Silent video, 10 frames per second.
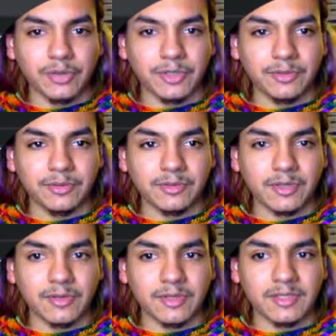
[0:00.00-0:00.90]
you.
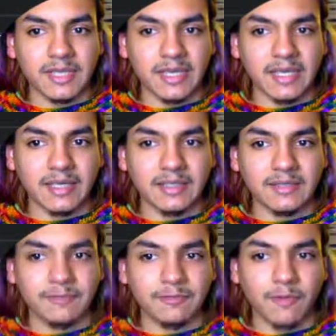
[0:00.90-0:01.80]
So this
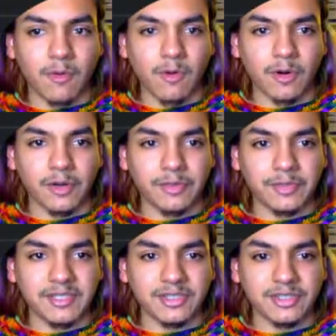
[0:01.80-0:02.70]
is for
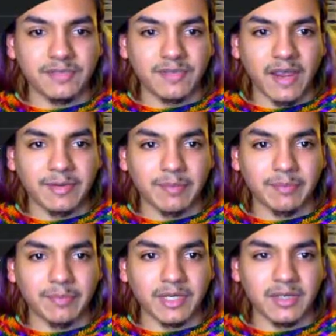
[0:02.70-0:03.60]
Three Sisters Fiber
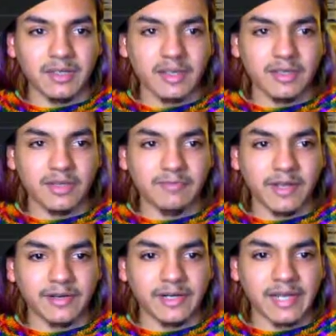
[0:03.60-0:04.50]
Company, and you can
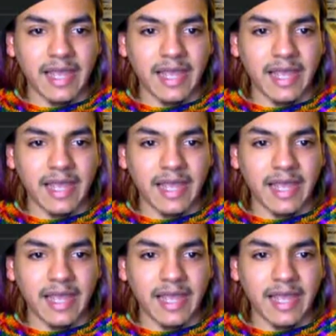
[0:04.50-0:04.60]
find her on